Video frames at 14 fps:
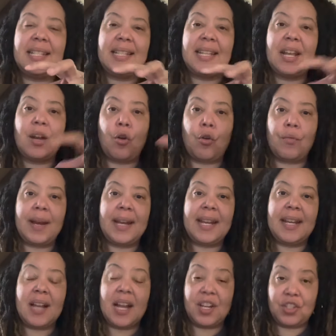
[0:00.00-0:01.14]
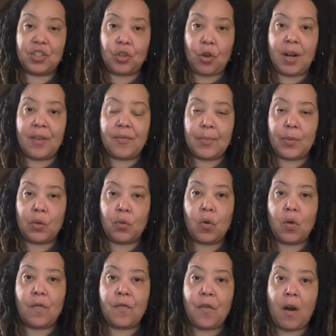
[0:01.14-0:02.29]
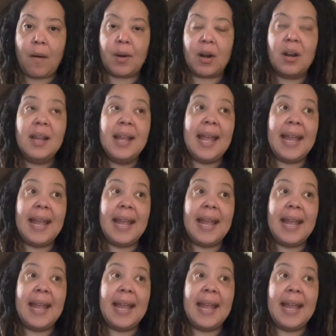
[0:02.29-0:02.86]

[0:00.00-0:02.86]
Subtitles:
to get already kind of started from the local farmer